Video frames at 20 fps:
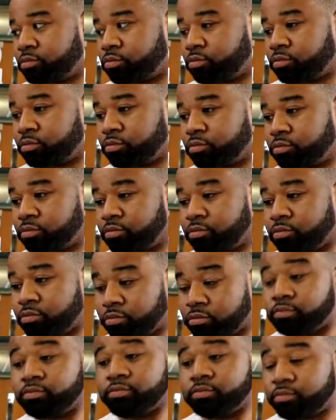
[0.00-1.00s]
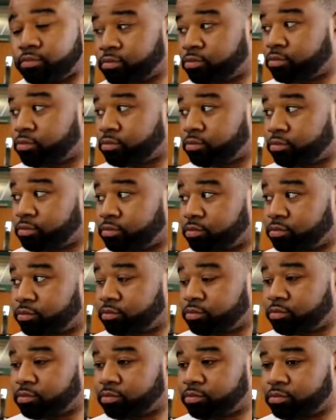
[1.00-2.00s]

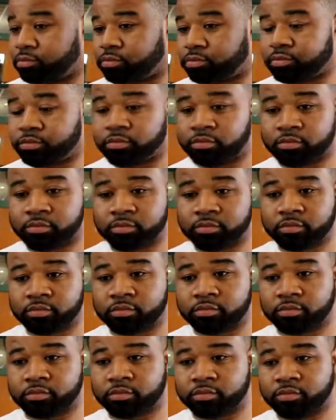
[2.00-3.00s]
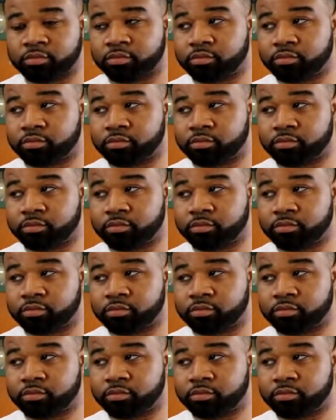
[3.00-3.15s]
[no speech]